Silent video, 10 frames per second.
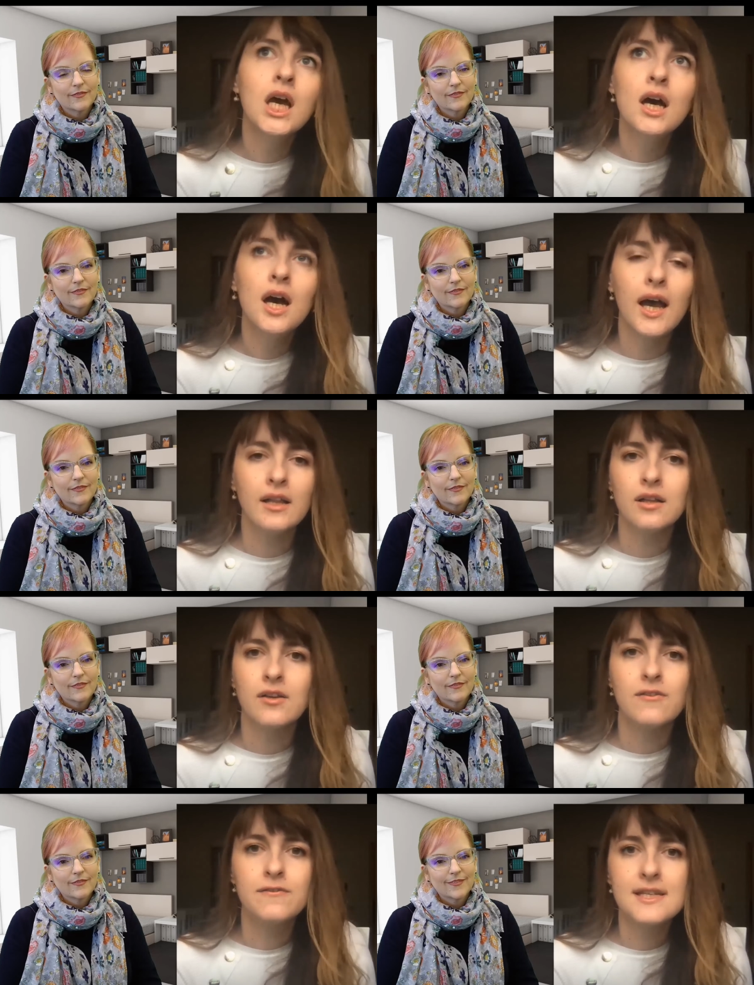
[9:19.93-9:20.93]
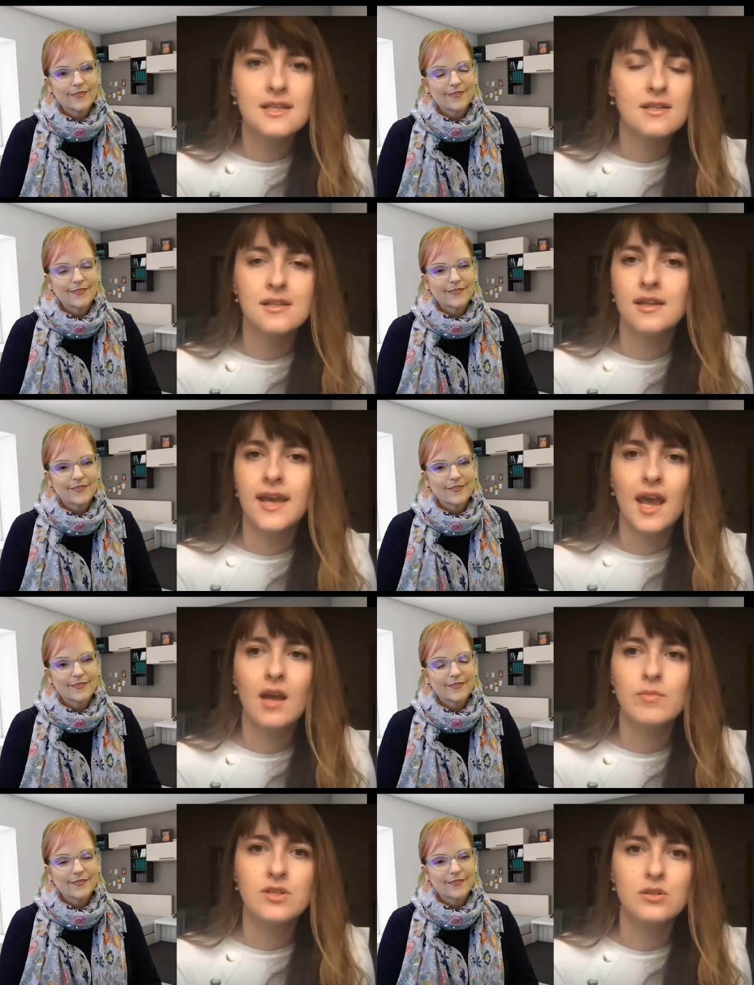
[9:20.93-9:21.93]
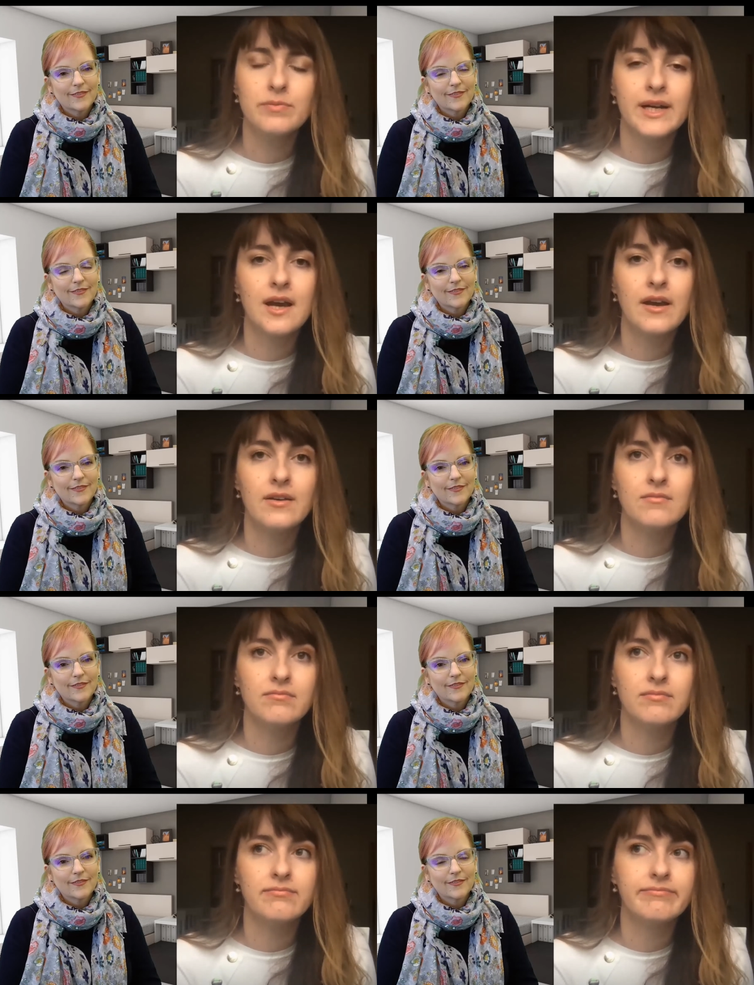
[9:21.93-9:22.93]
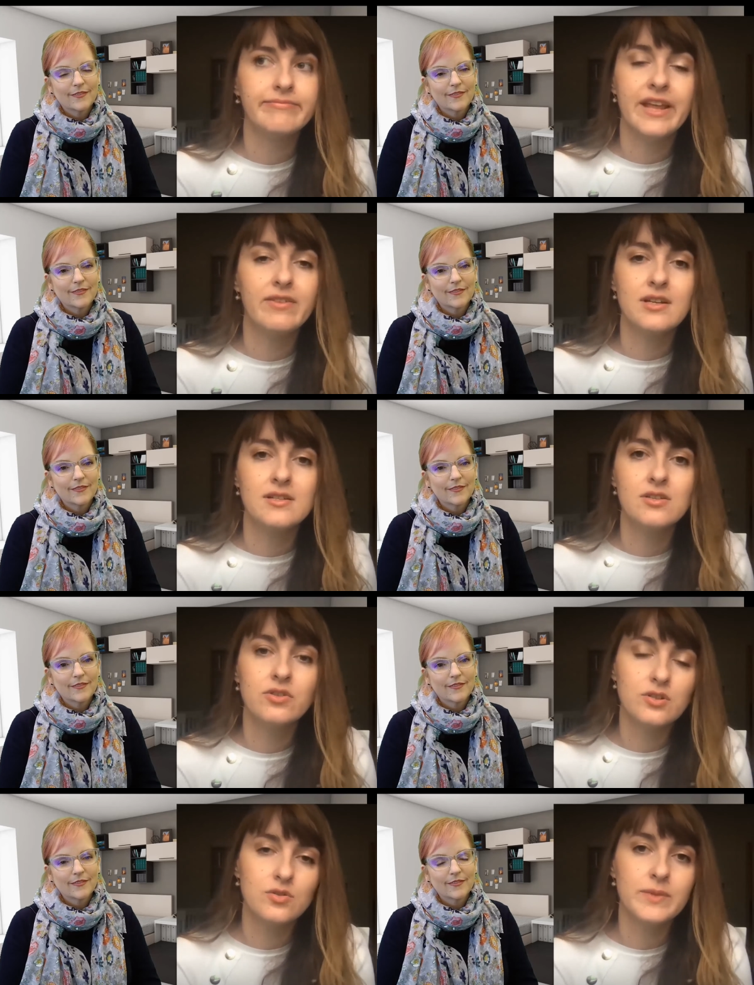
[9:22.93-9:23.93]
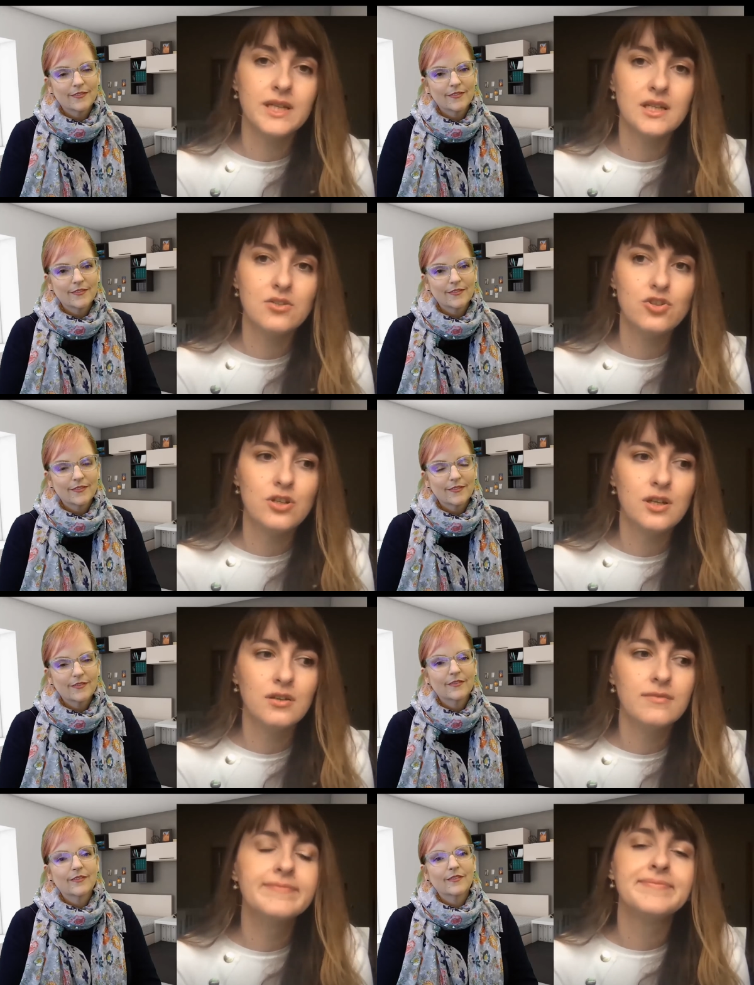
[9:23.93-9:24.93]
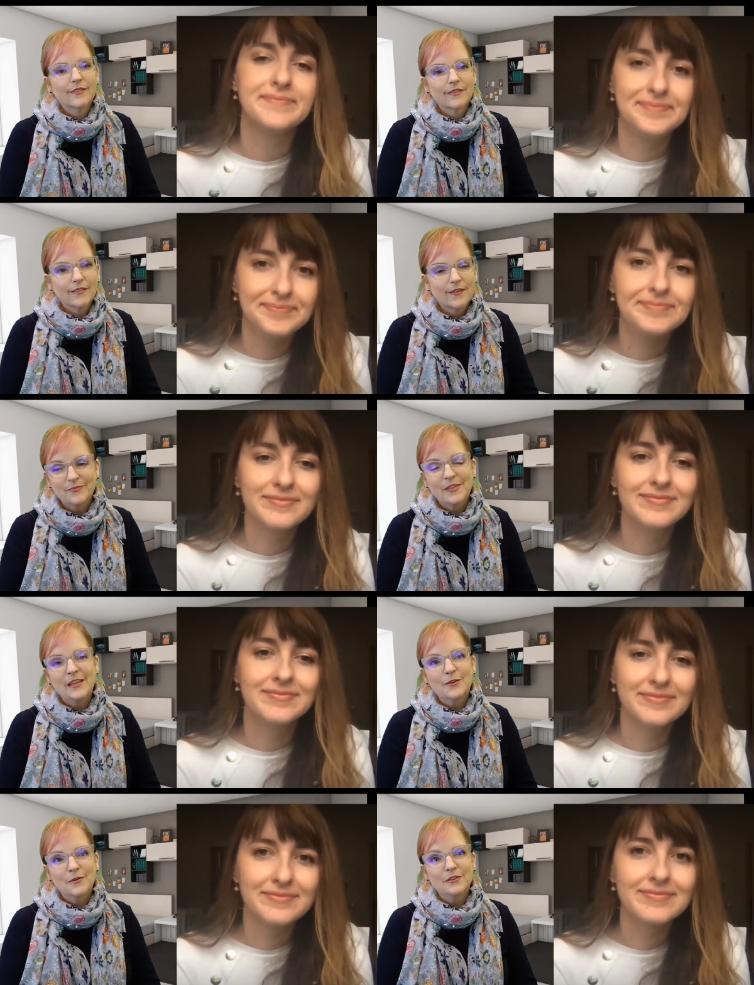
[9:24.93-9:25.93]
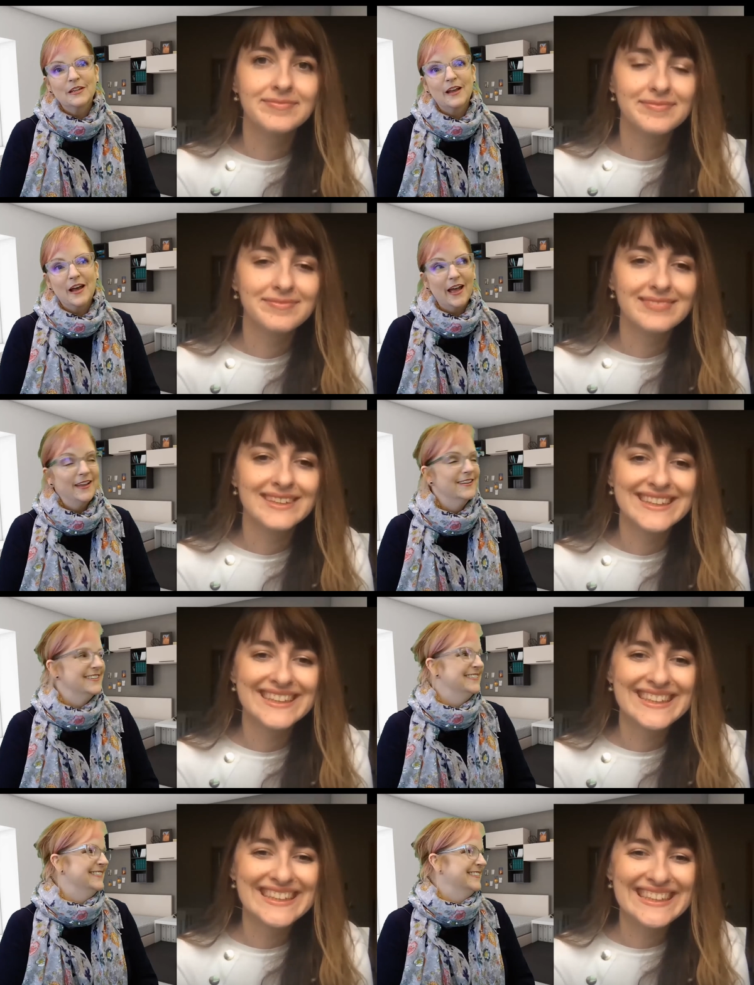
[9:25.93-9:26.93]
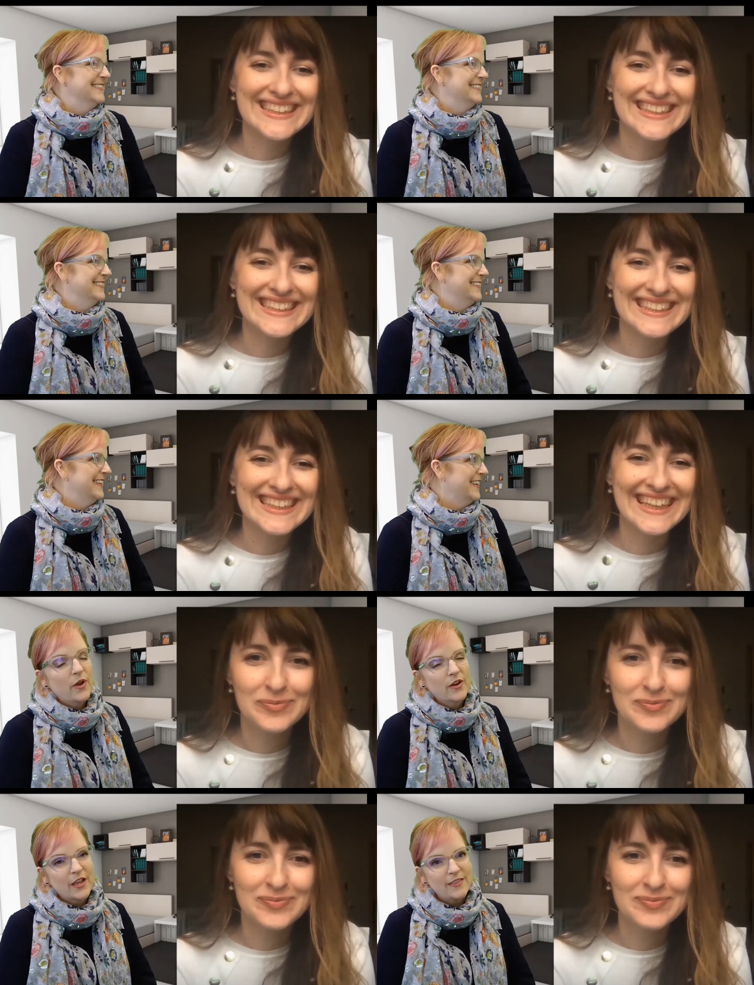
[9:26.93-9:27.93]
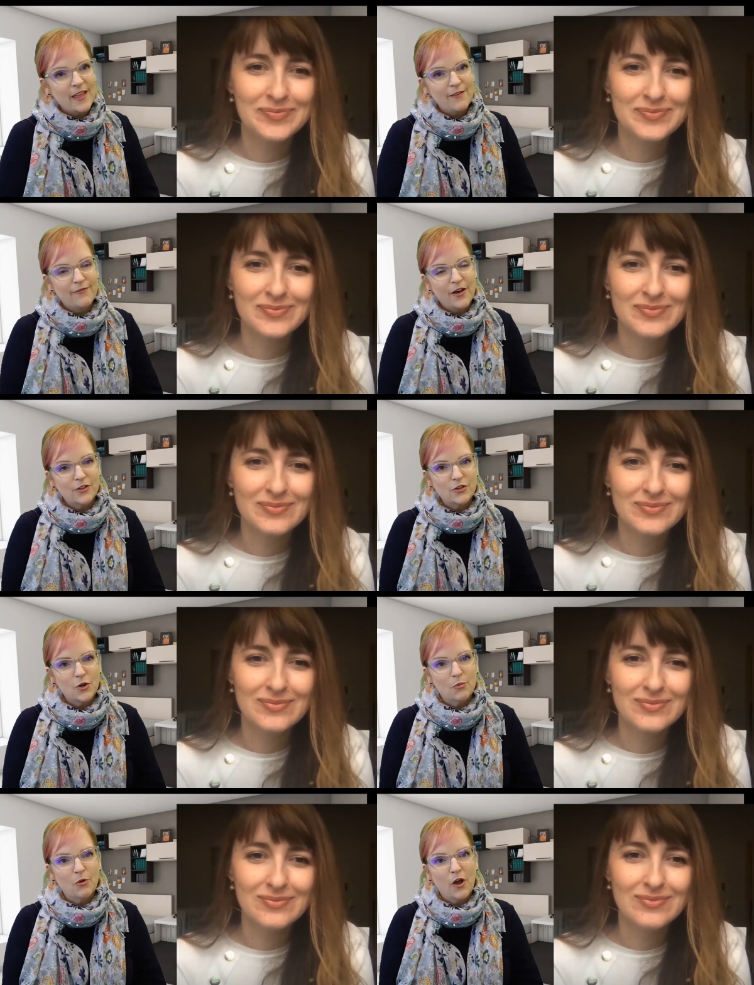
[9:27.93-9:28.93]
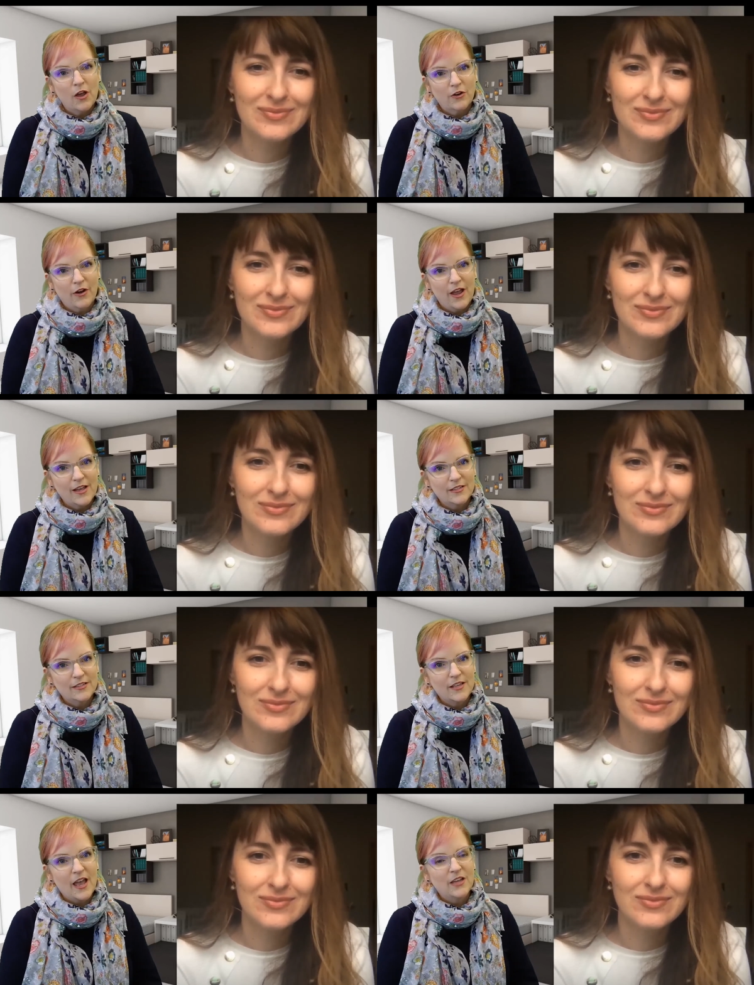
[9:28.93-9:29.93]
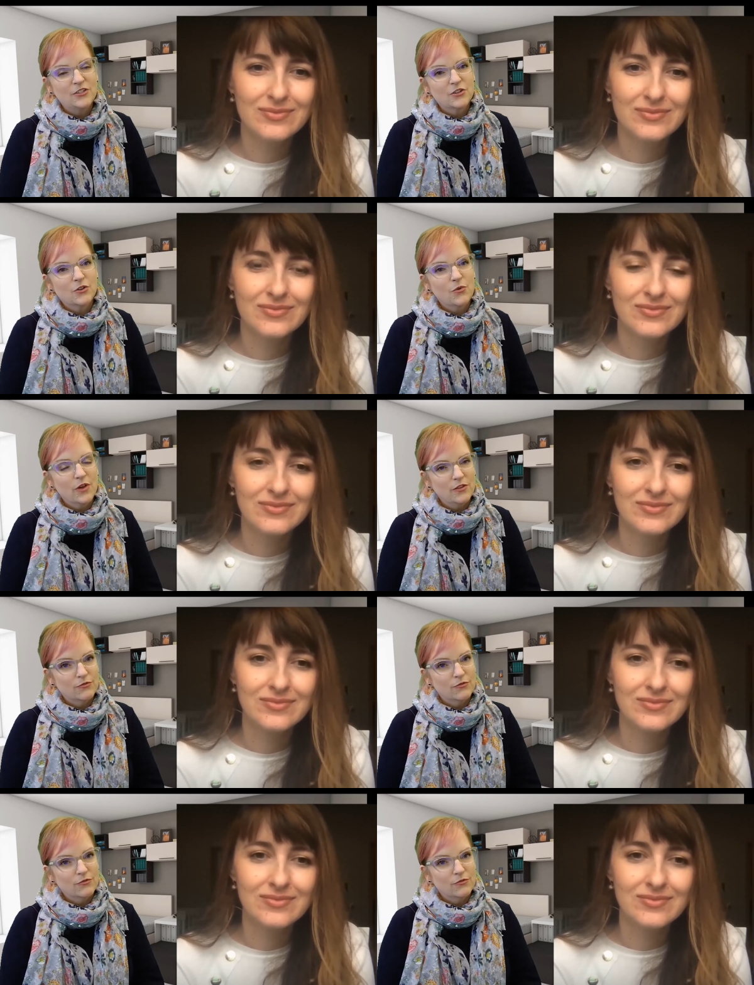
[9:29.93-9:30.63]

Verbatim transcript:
Speaker 1: uh, physics and chemistry, but I never considered to be an engineer.
Speaker 2: Neither did I. Where can they follow your progress as you're going